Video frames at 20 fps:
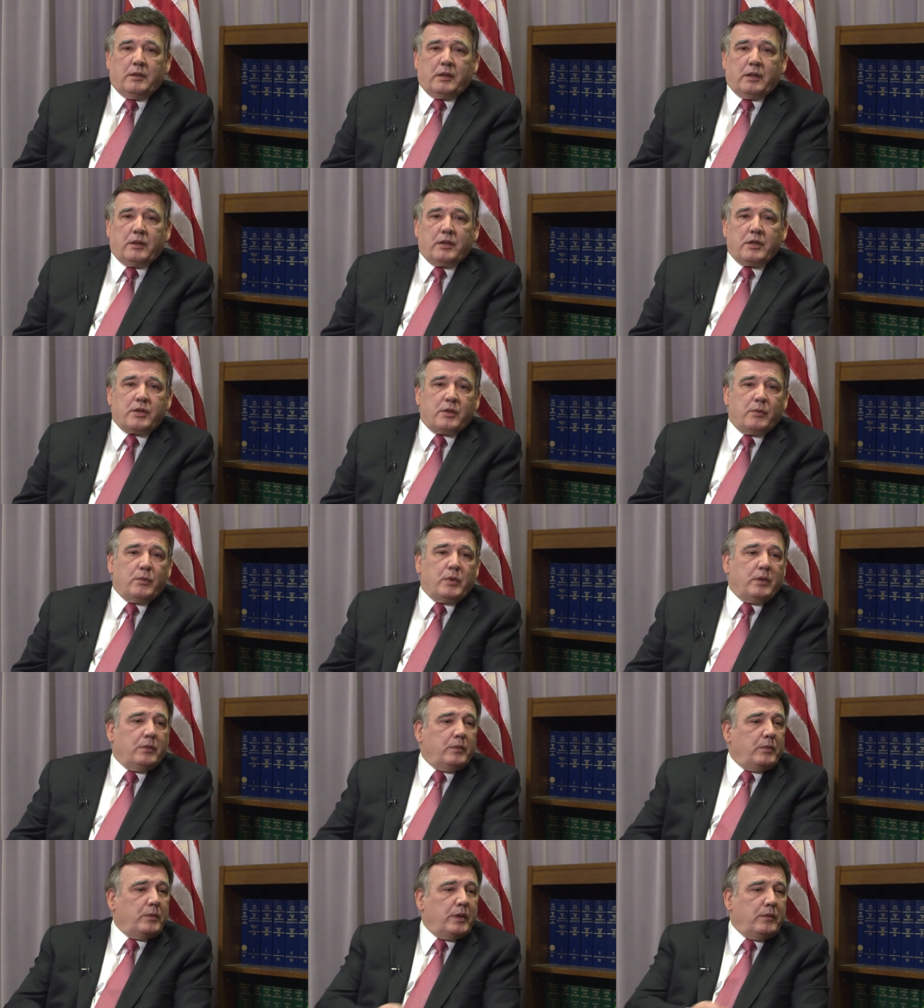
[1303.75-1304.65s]
Now listen,
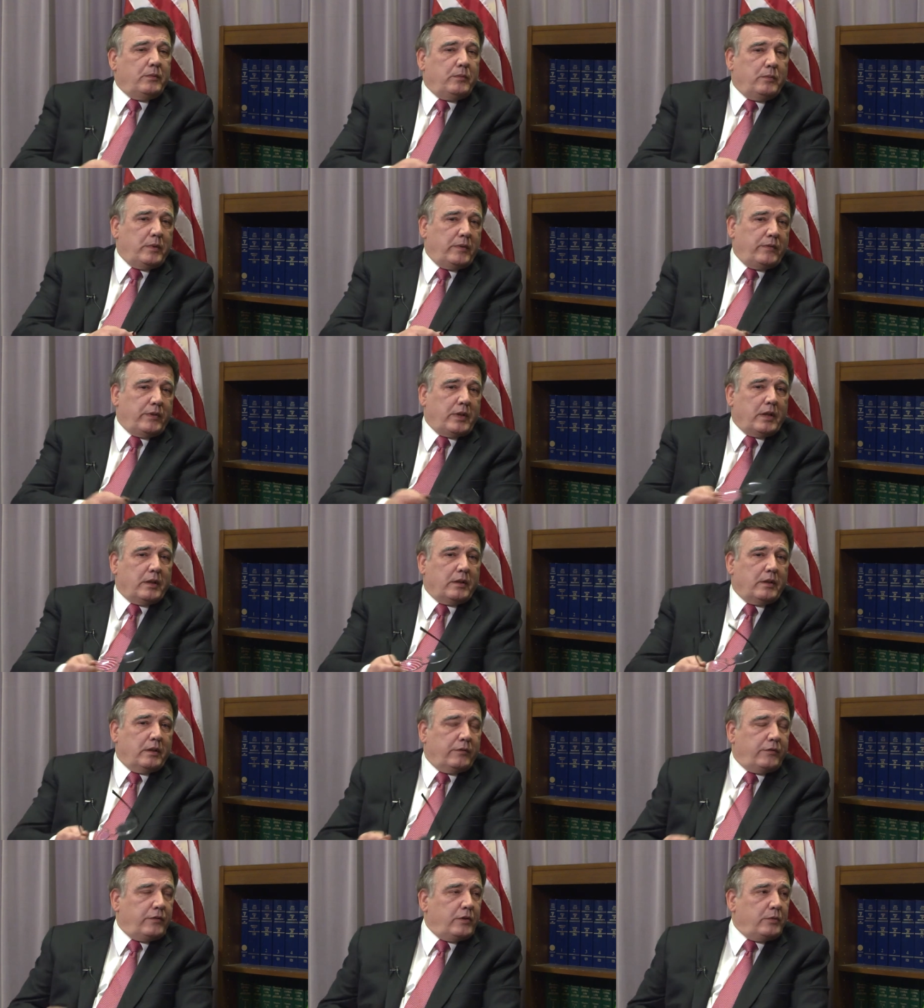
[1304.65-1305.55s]
we've got
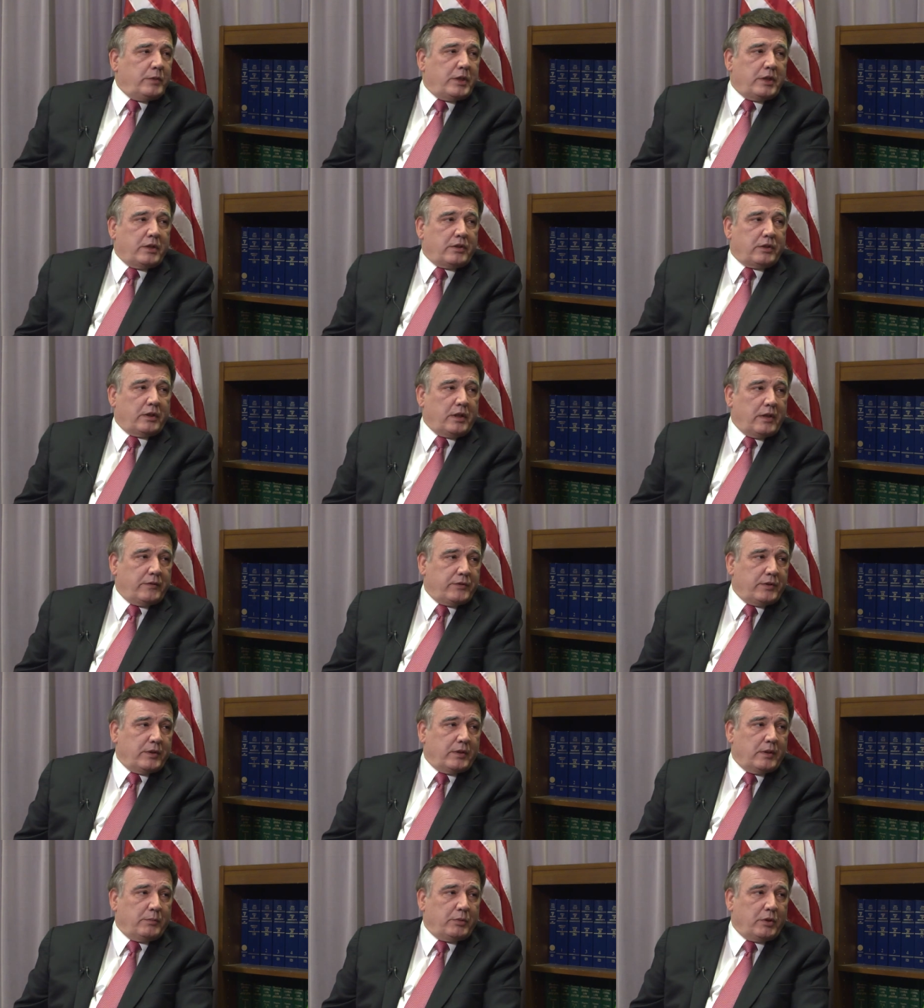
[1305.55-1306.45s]
a few minutes left
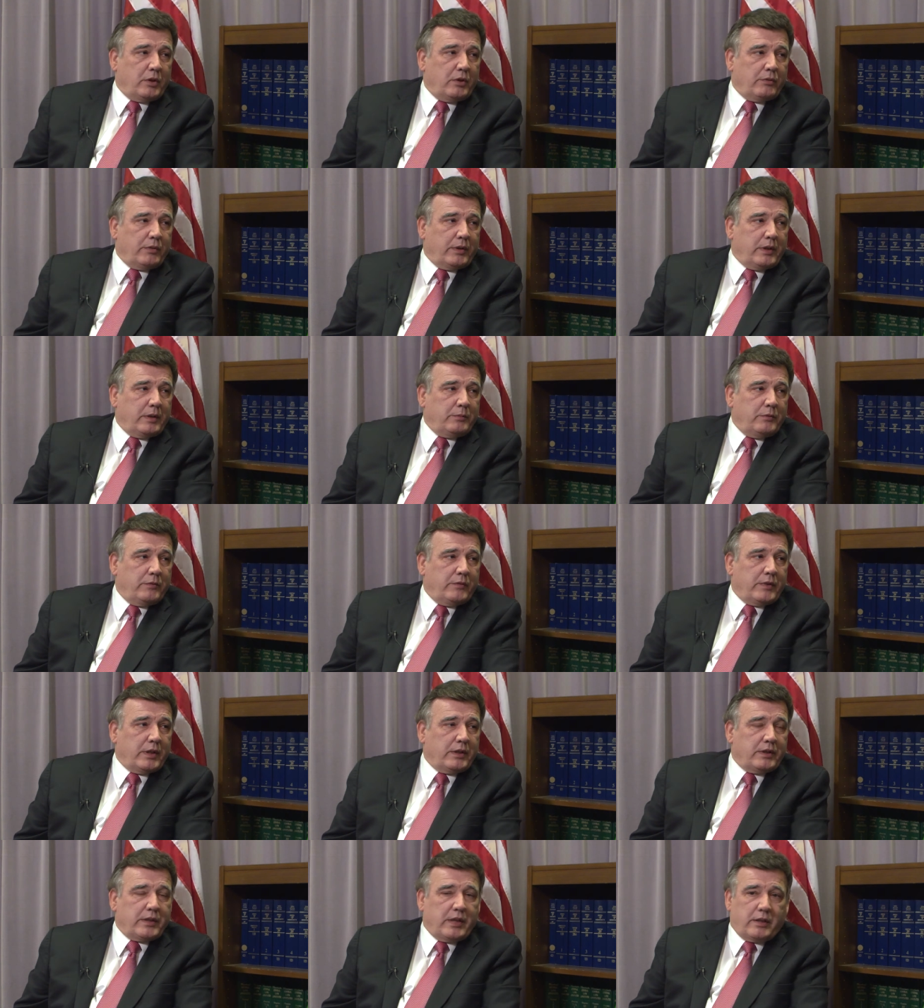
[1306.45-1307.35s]
in the program. We've
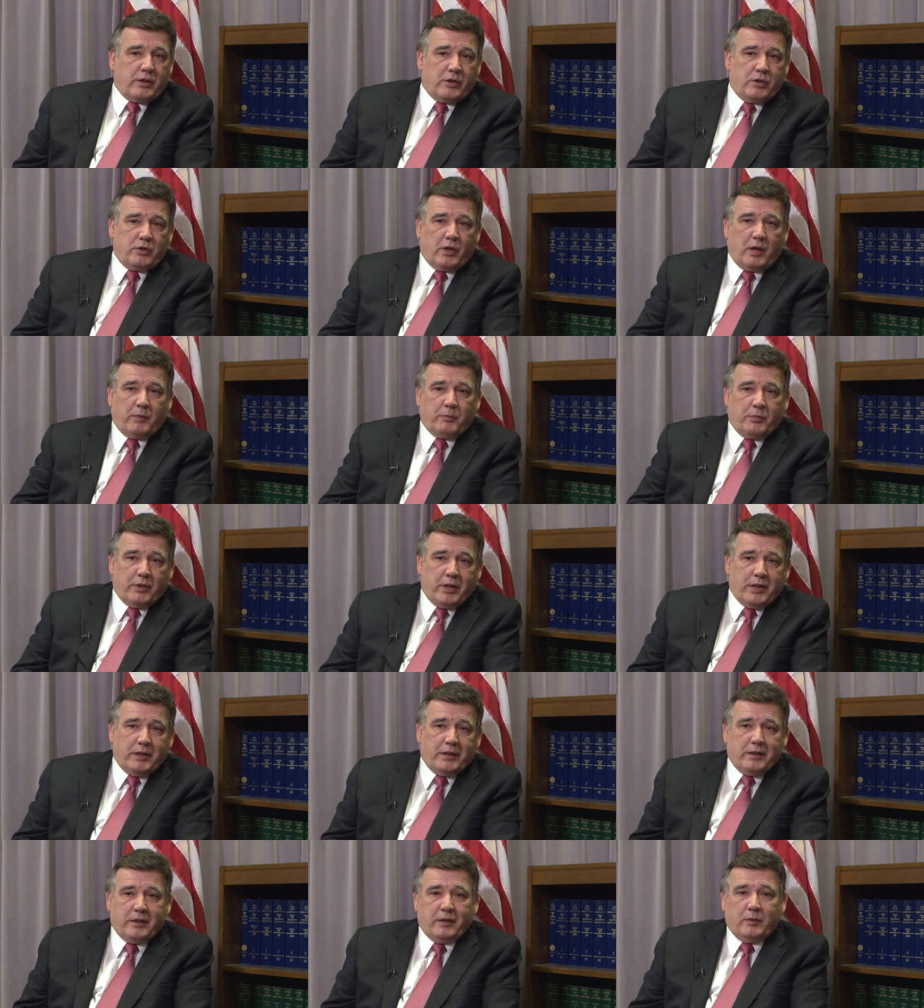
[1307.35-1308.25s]
got to take a short
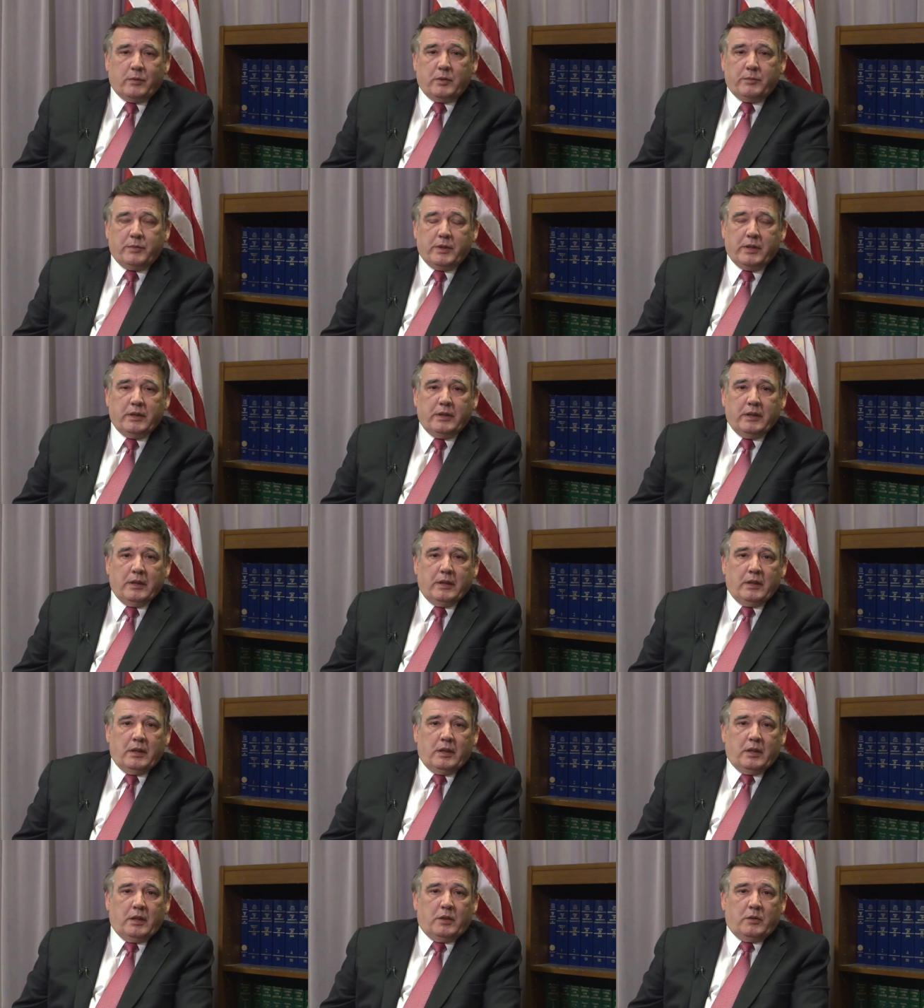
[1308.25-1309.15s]
break, and we'll be
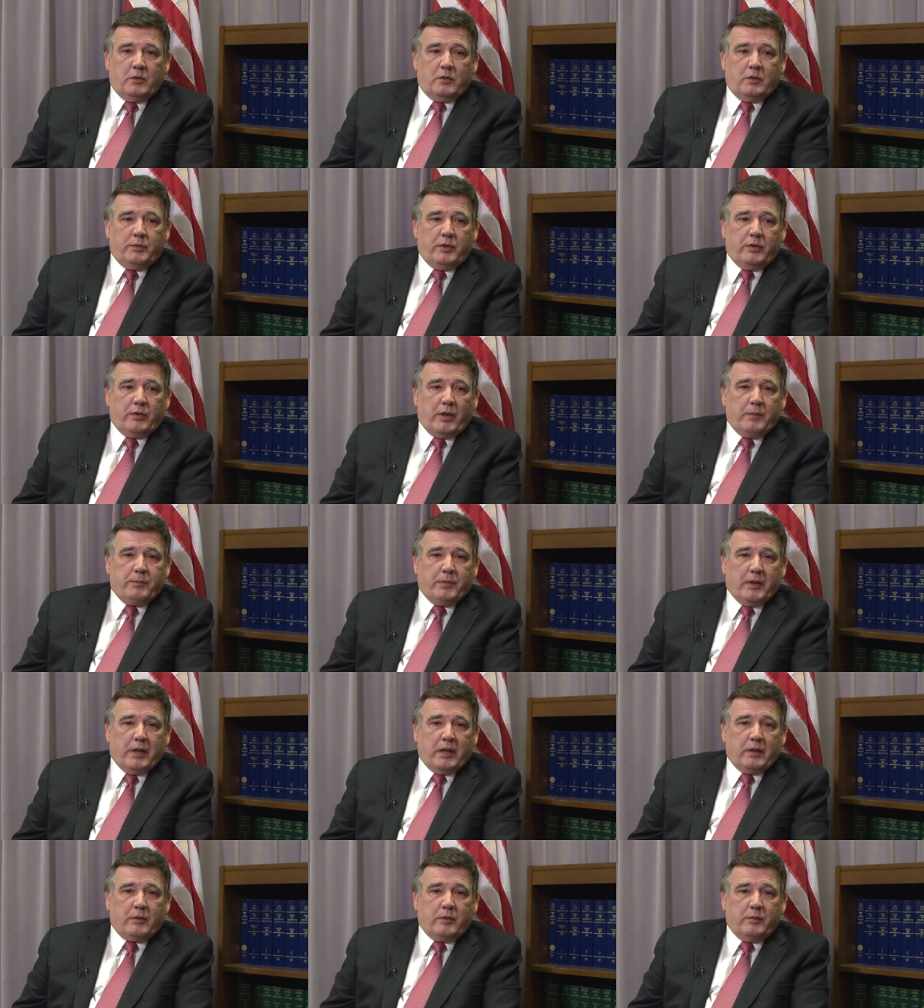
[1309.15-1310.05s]
right
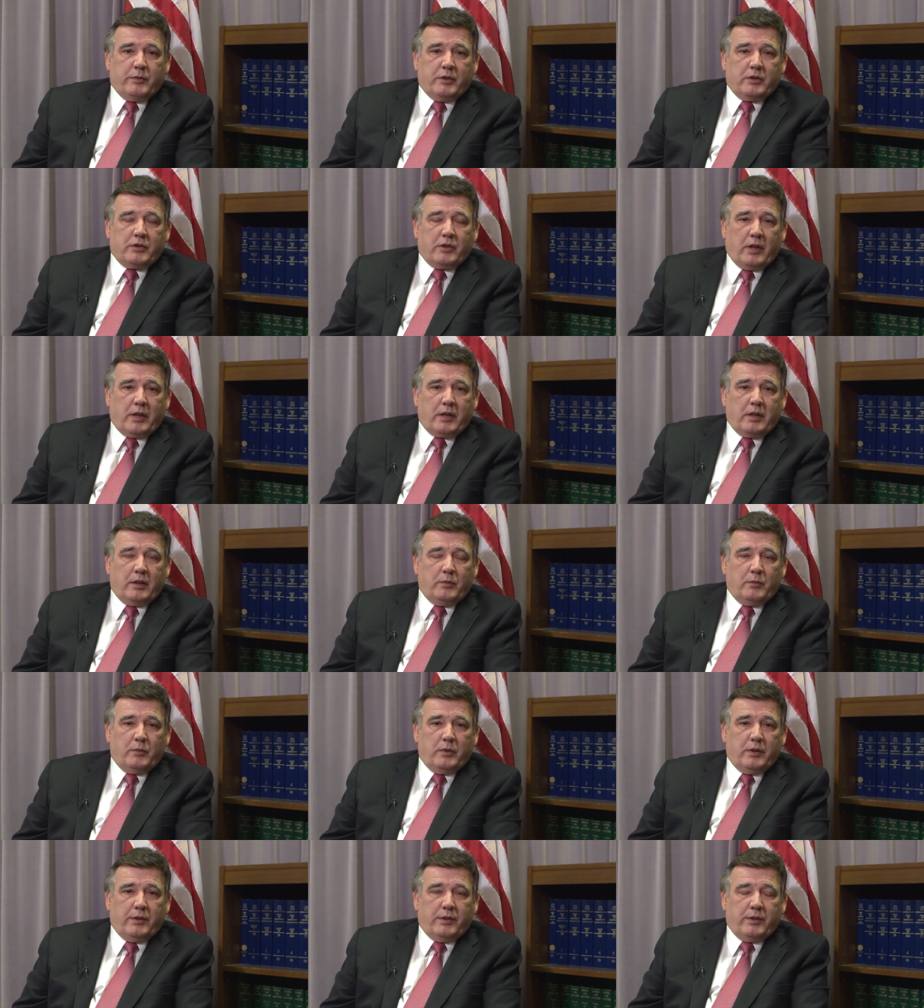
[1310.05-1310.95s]
back. We've been talking
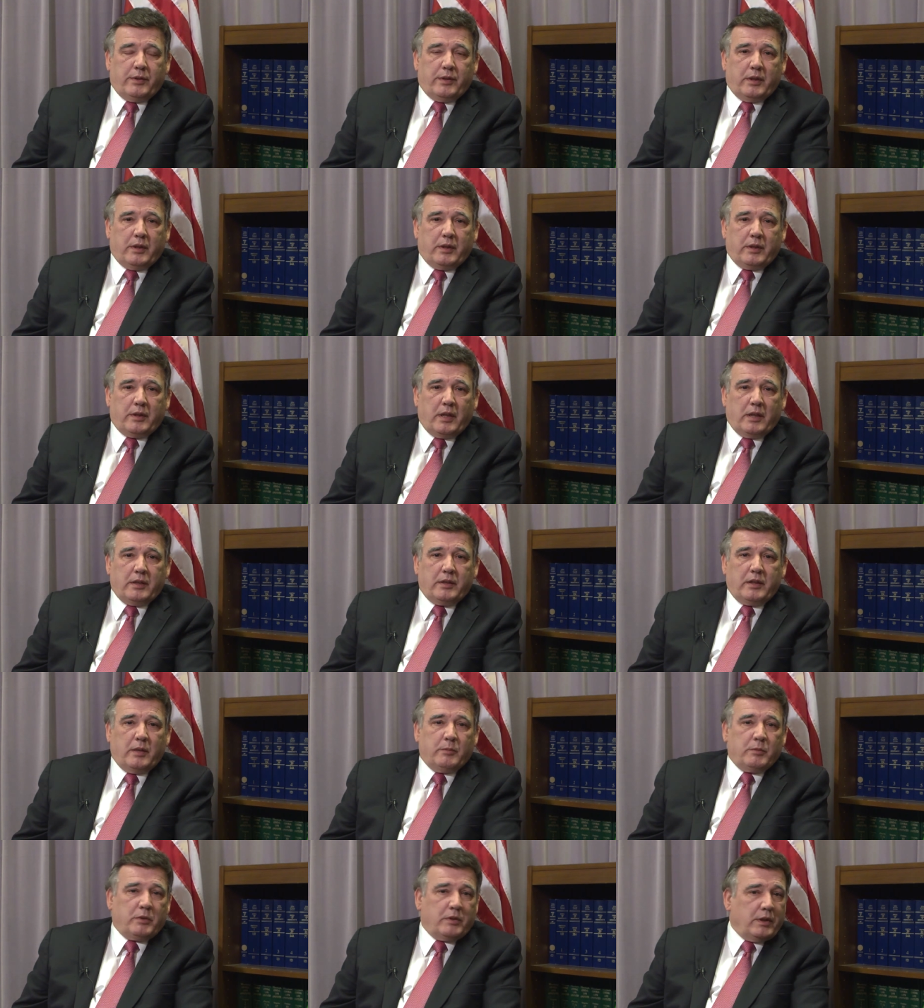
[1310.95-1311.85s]
with Ken
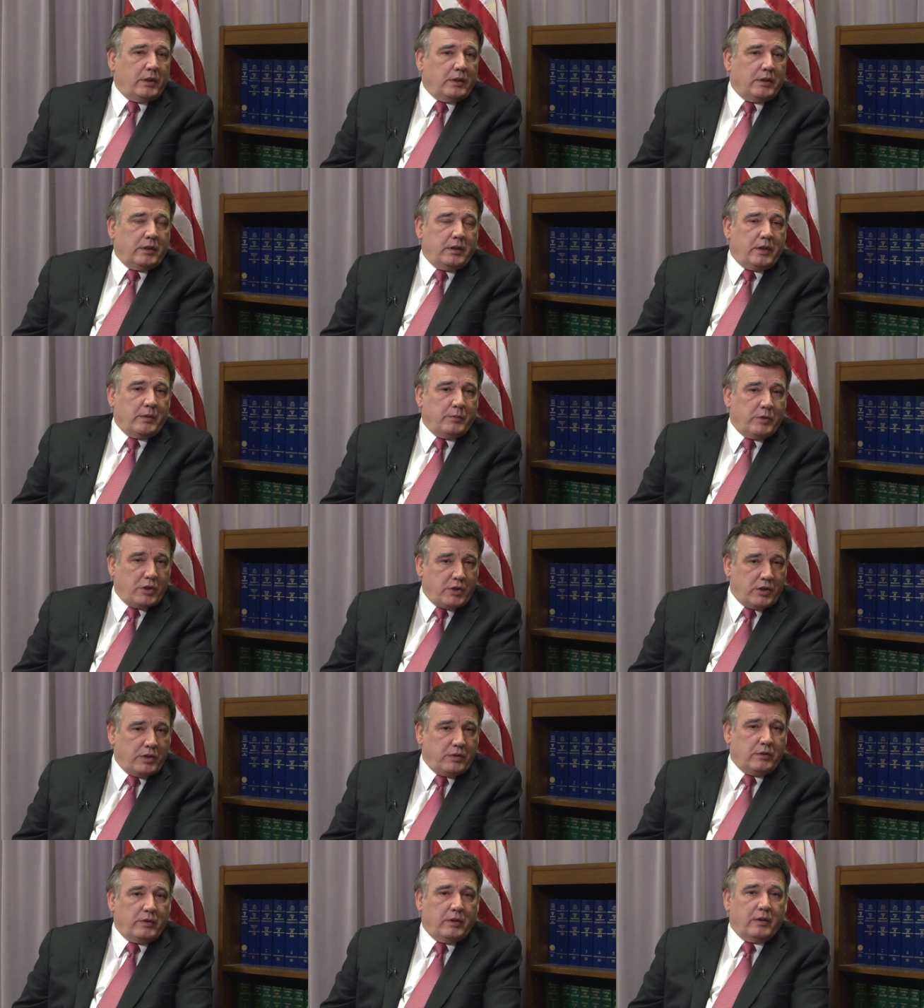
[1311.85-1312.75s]
Kimmell, the
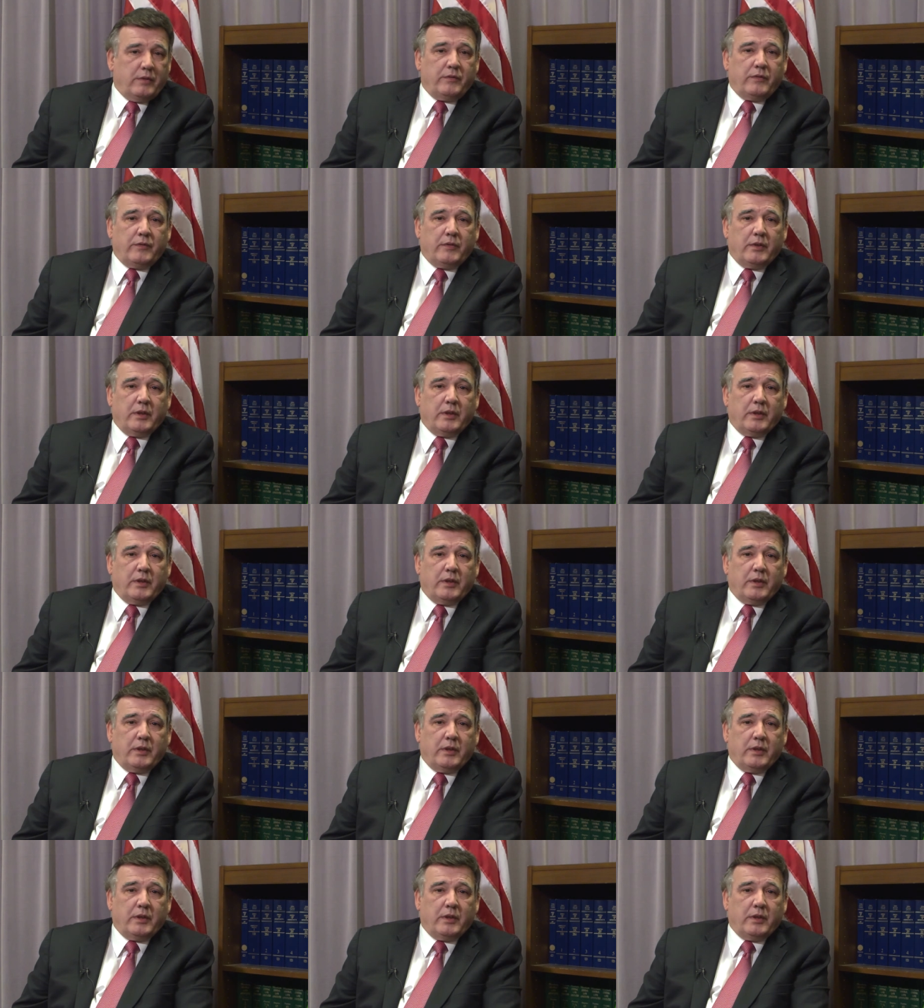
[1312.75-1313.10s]
Commissioner of